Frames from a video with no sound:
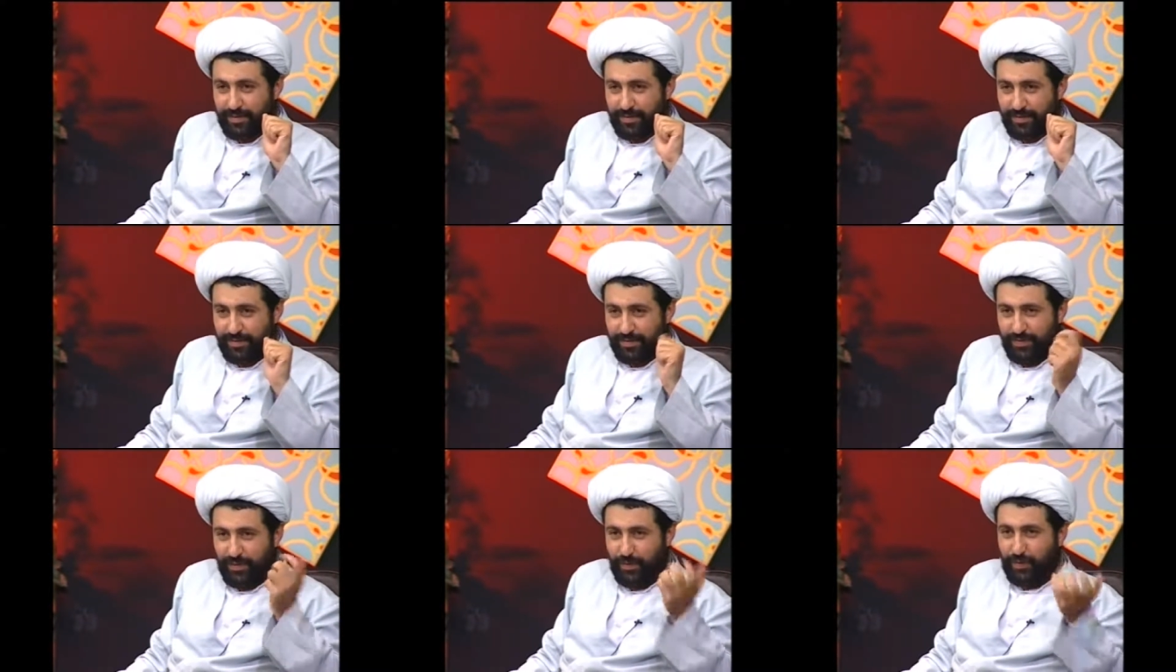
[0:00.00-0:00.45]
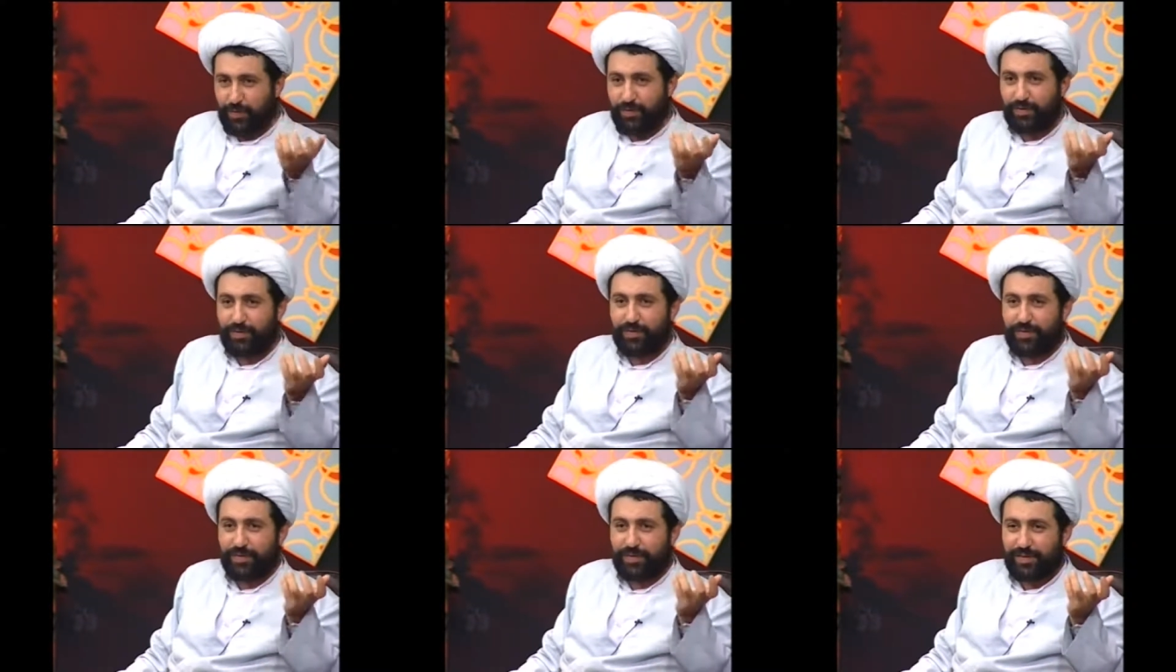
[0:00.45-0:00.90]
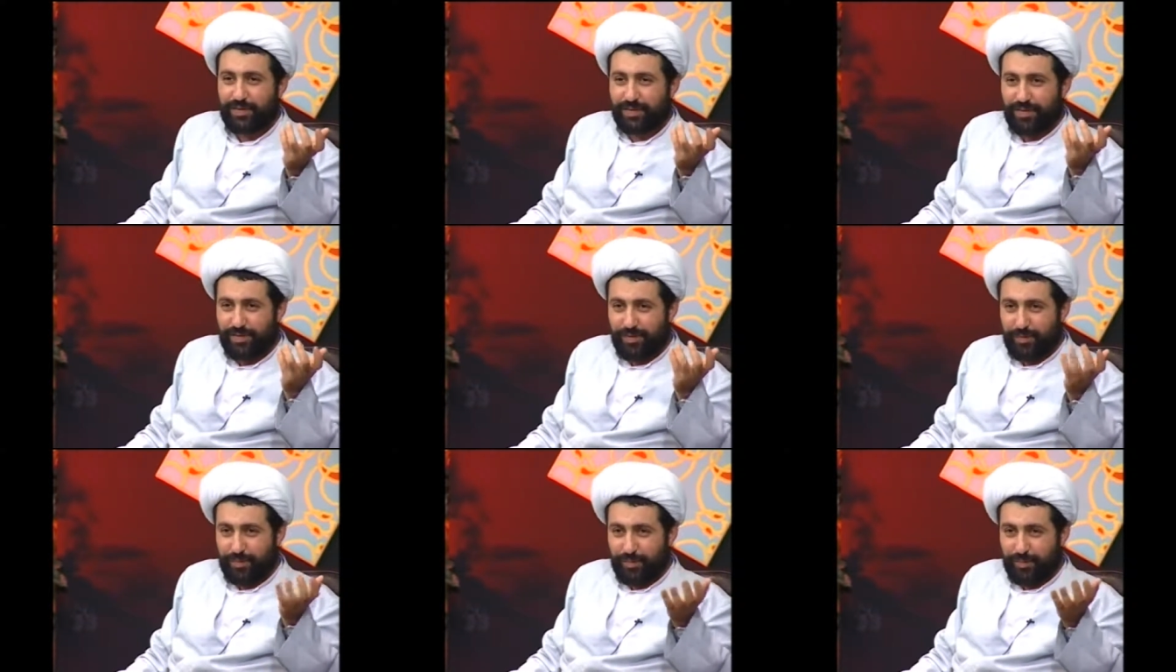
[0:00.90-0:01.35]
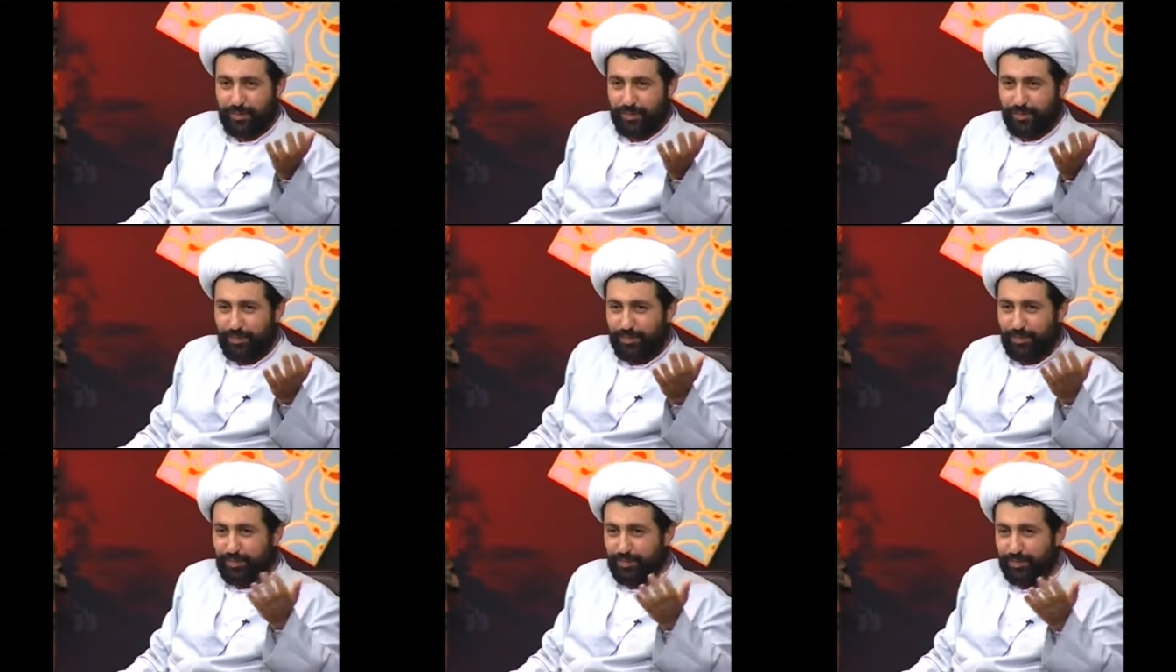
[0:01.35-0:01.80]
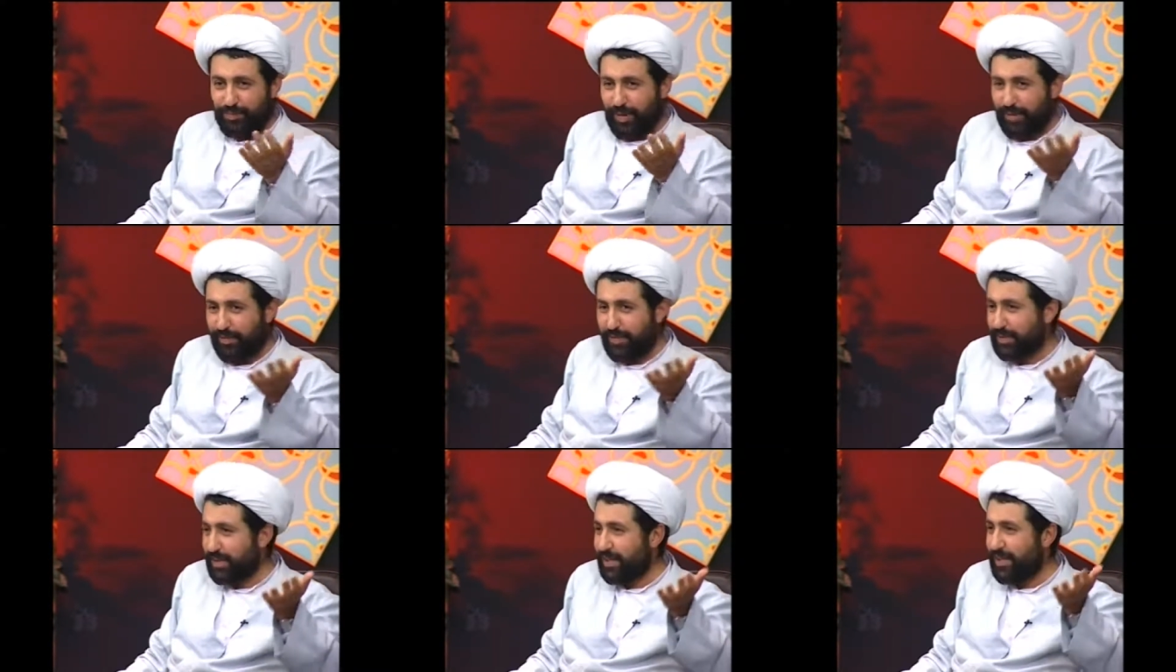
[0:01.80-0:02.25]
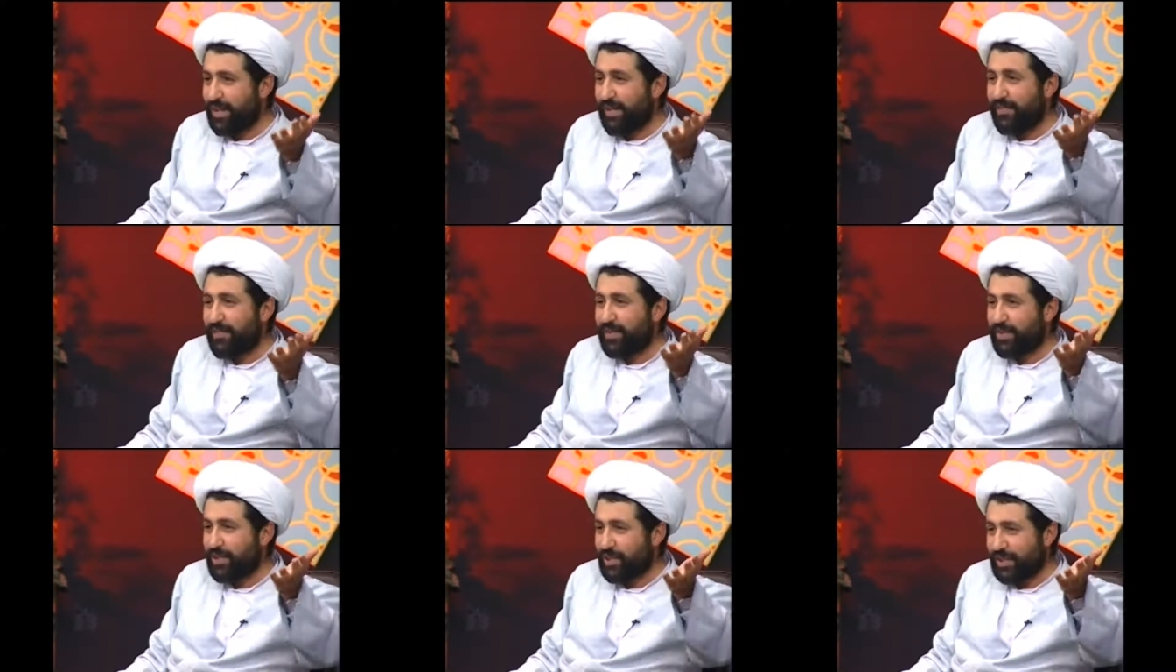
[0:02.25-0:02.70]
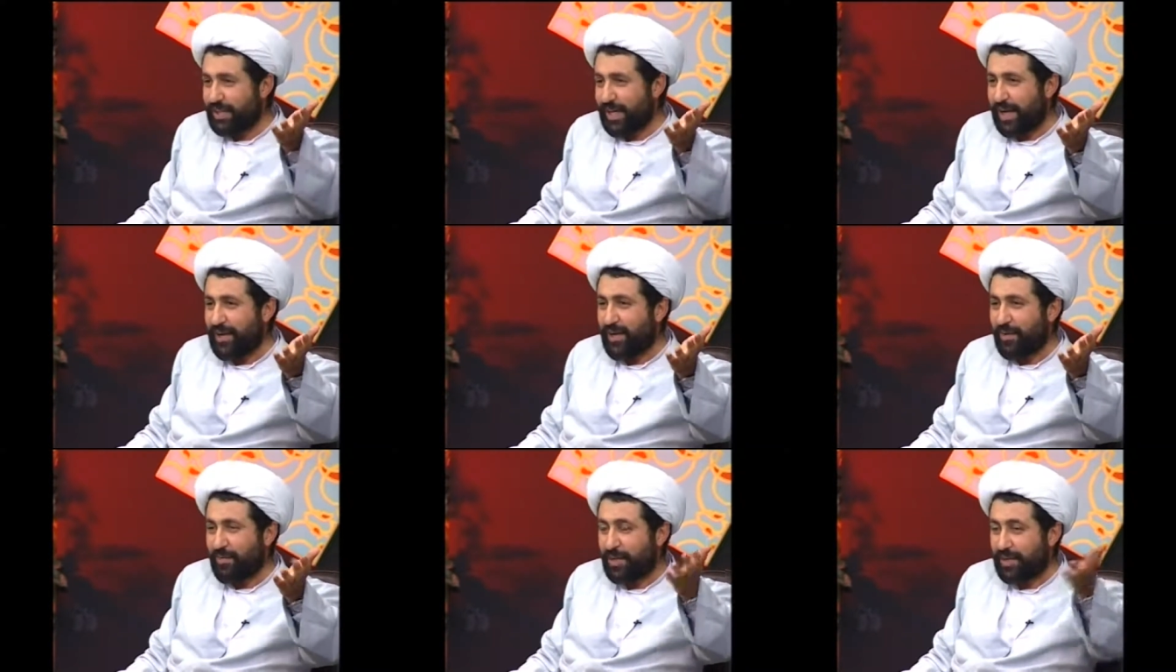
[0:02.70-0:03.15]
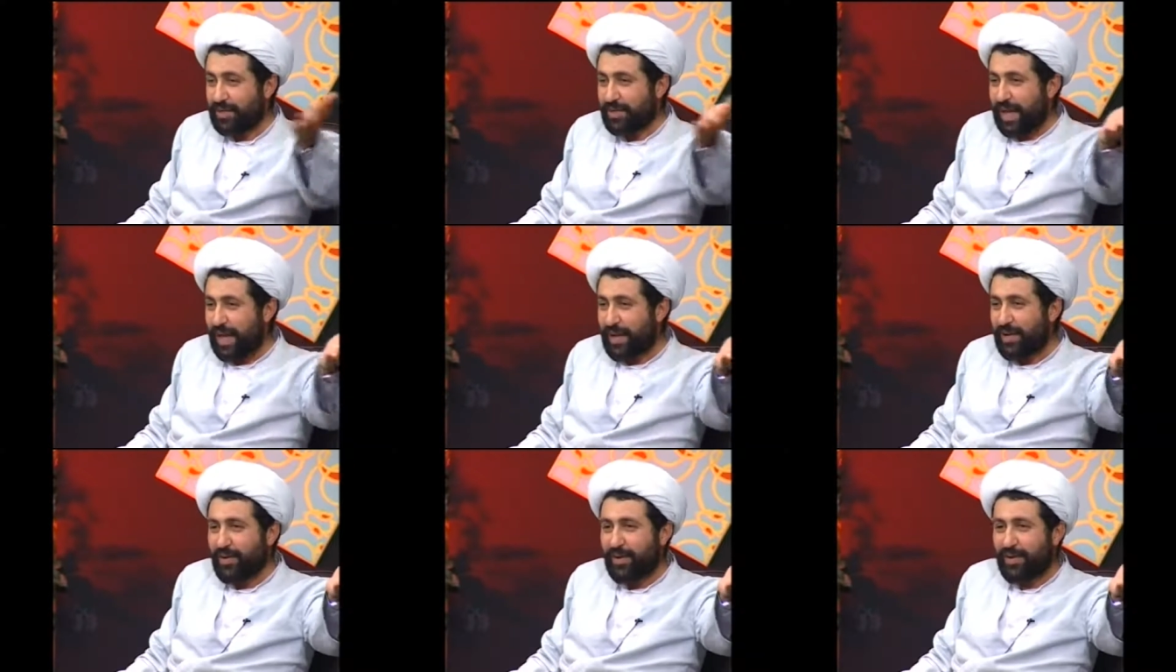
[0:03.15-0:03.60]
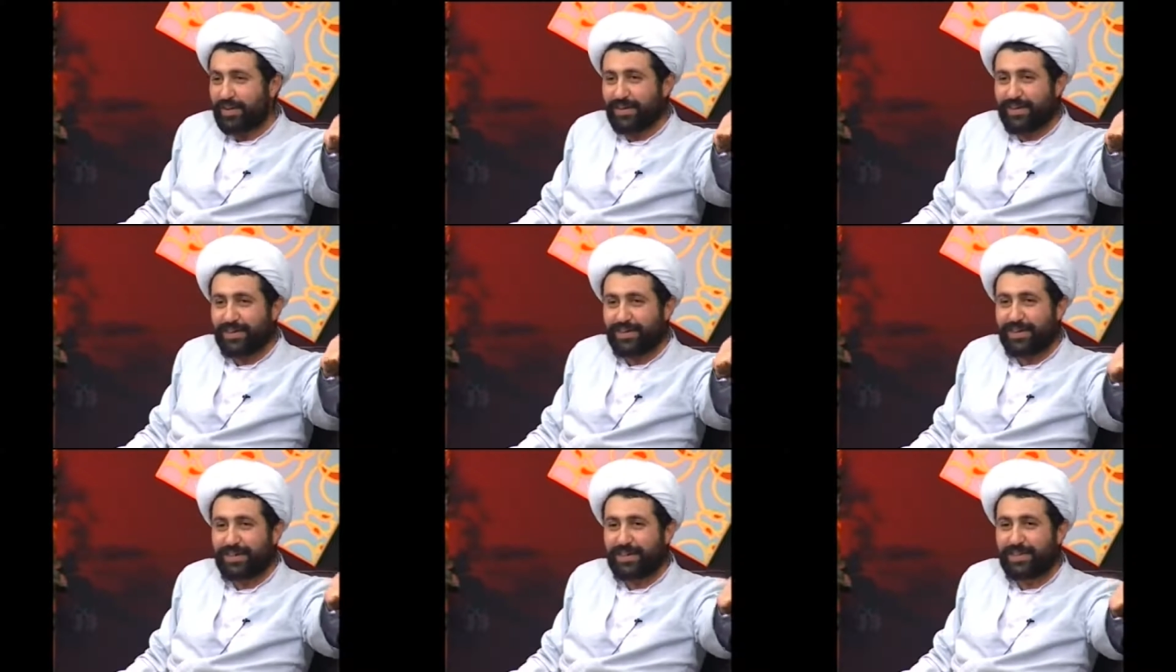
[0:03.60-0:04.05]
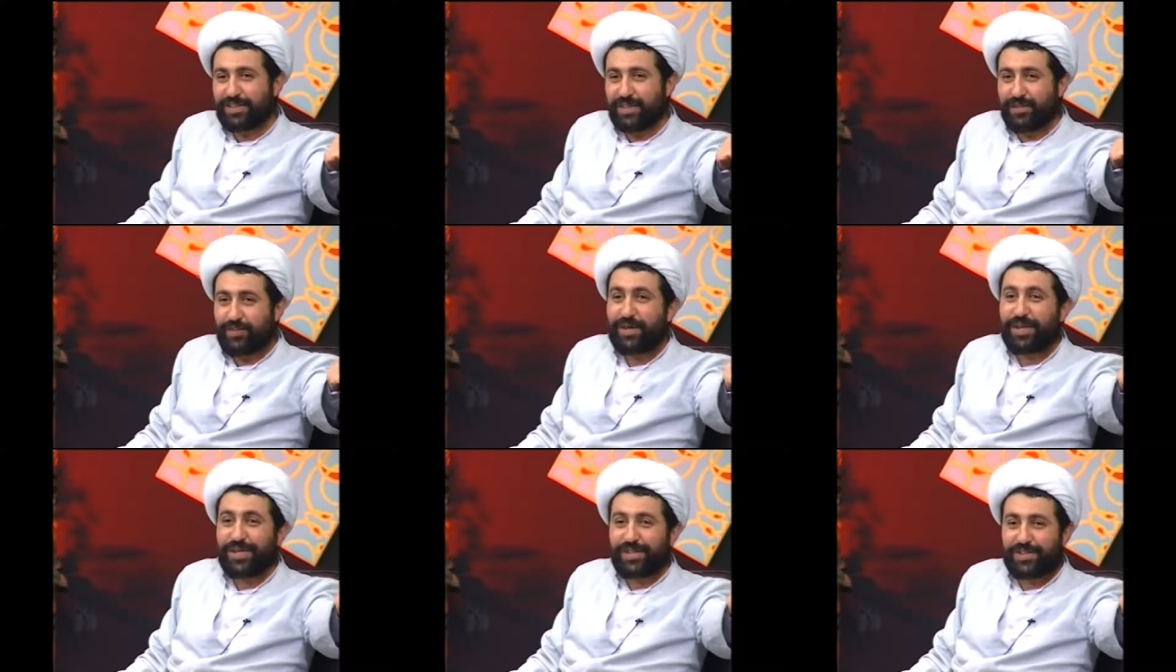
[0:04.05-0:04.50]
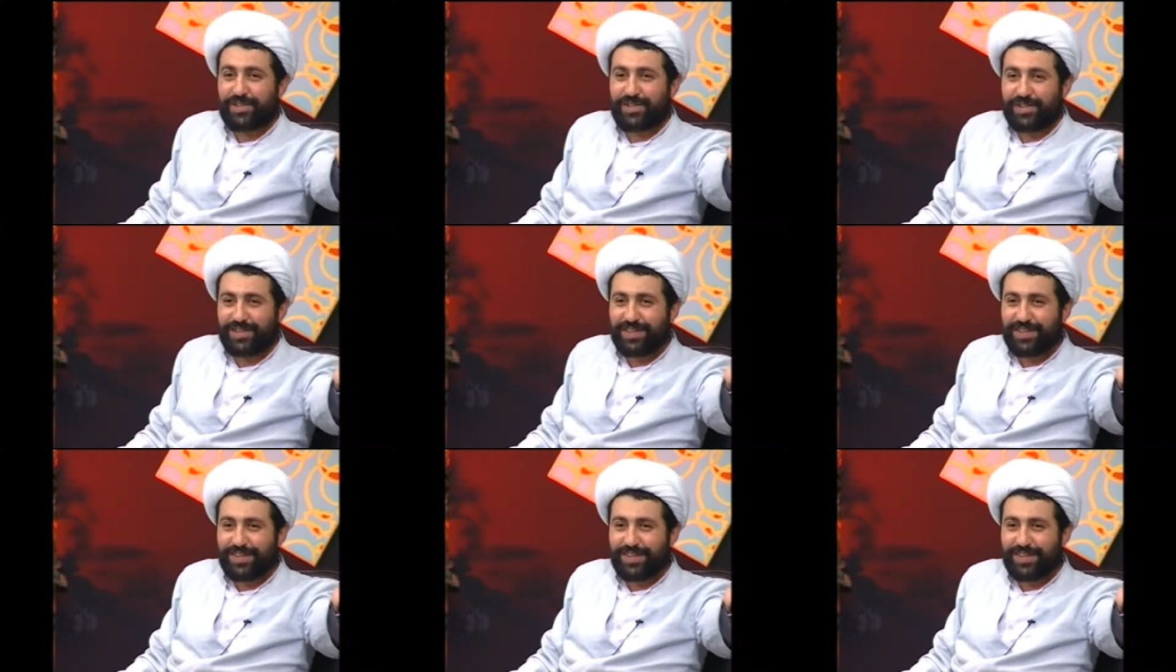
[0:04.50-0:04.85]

No. Poverty never reaches Allah because Allah is the rich.